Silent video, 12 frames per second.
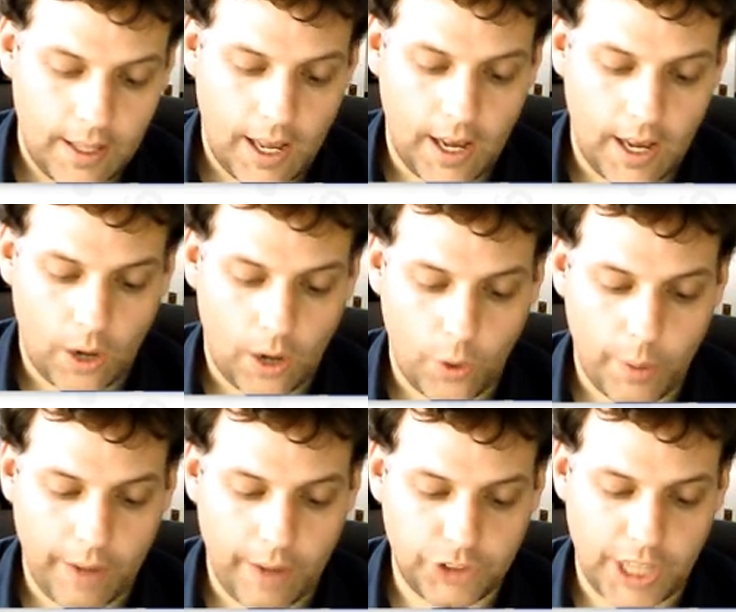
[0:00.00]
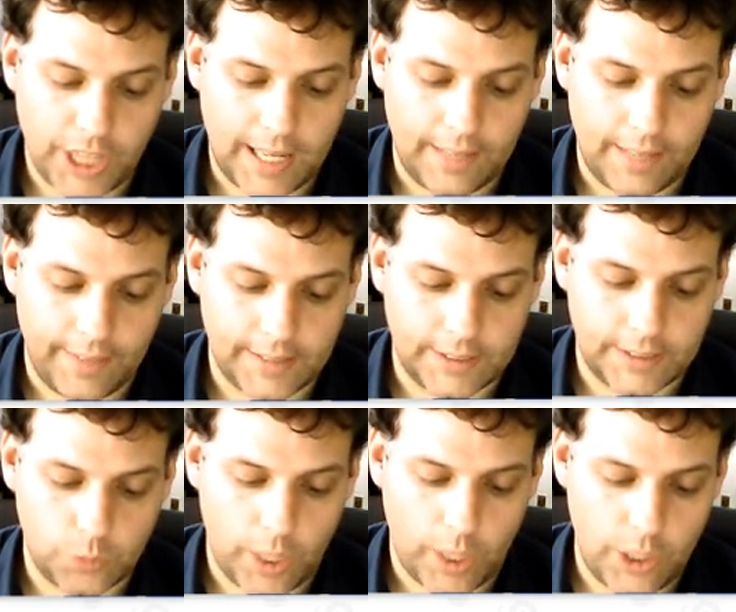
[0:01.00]
a quick way of checking this
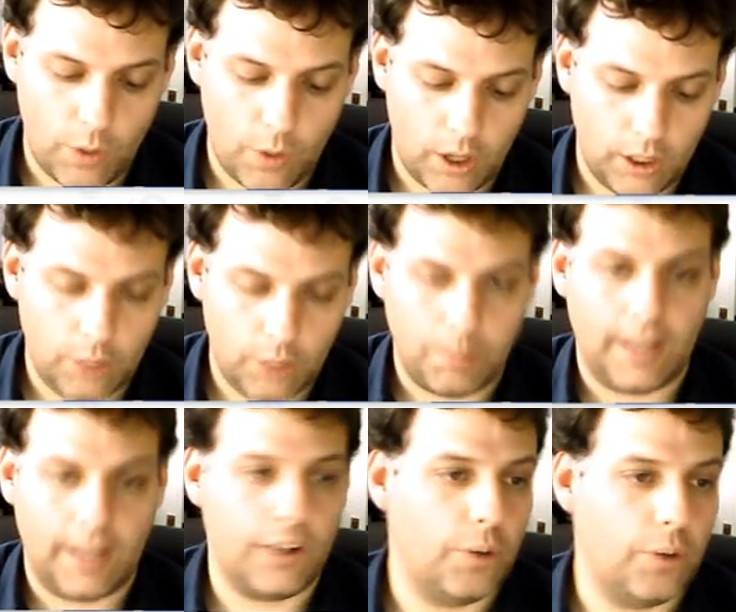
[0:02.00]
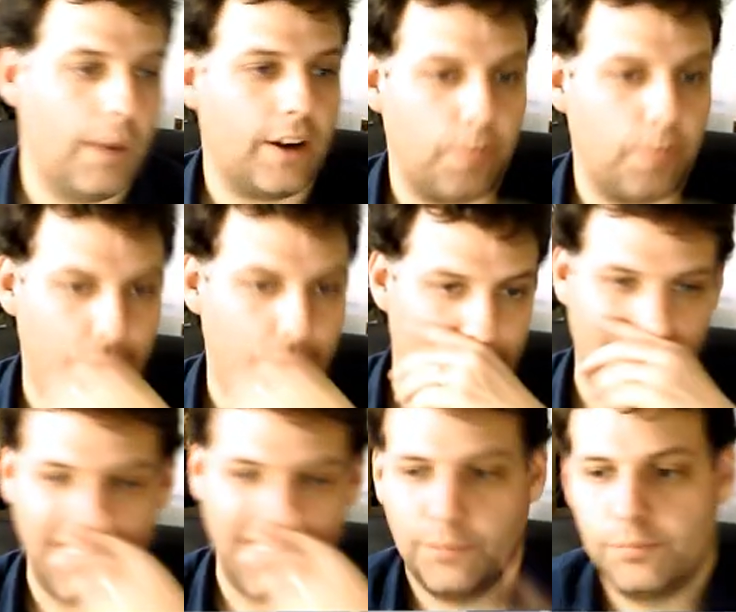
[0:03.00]
is when you plug your microbit in,